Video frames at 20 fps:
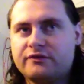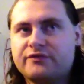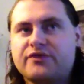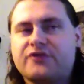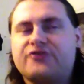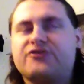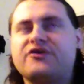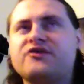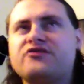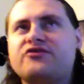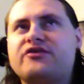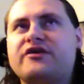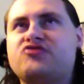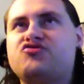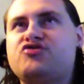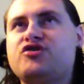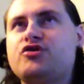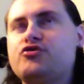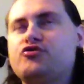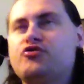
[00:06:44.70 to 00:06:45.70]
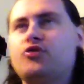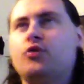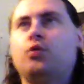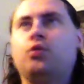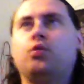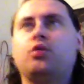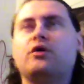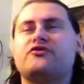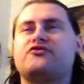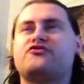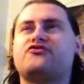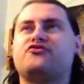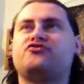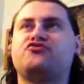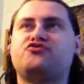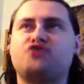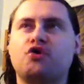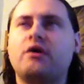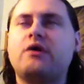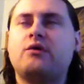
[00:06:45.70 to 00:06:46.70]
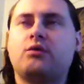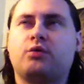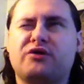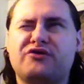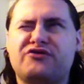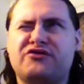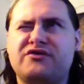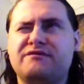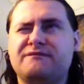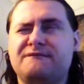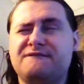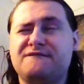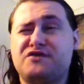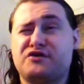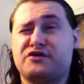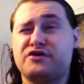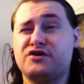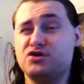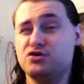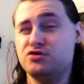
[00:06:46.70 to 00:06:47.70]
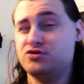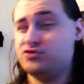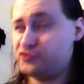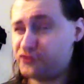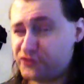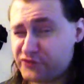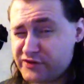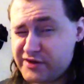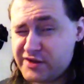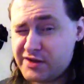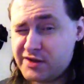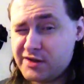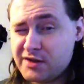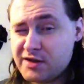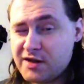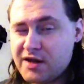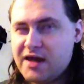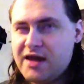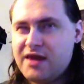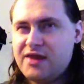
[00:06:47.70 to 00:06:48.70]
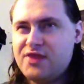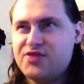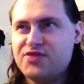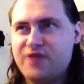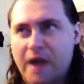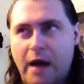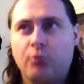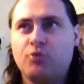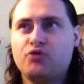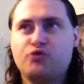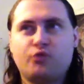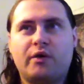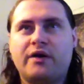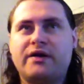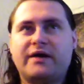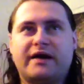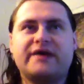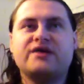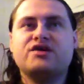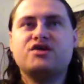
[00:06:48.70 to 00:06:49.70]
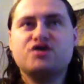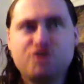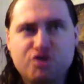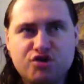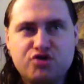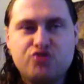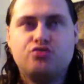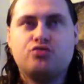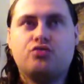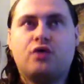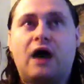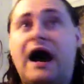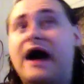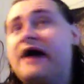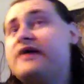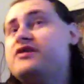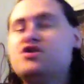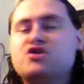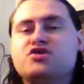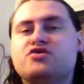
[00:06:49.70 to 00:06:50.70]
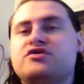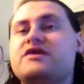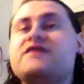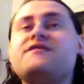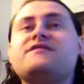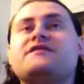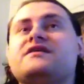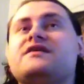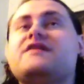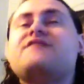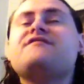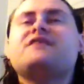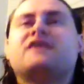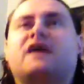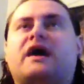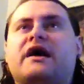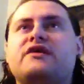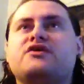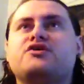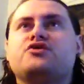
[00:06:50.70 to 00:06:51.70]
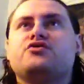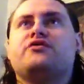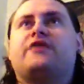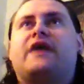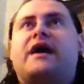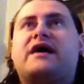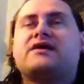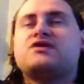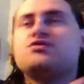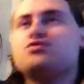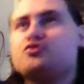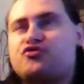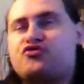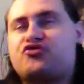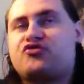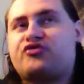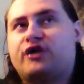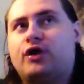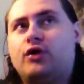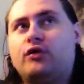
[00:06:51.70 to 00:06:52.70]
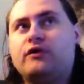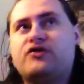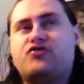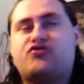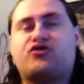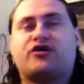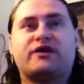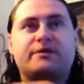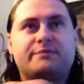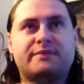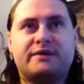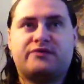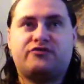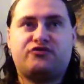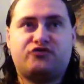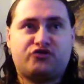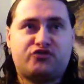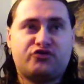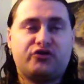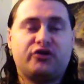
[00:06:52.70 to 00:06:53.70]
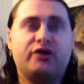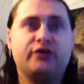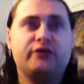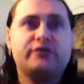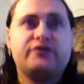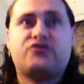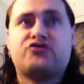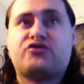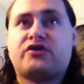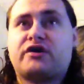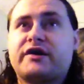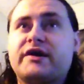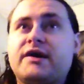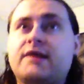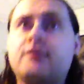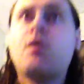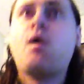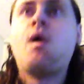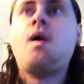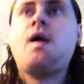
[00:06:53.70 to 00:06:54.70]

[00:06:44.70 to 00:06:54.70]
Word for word: the things that Jey Uso was doing wasn't very OC, that was when I knew, I knew, even I knew that he was slowly starting to be, slowly starting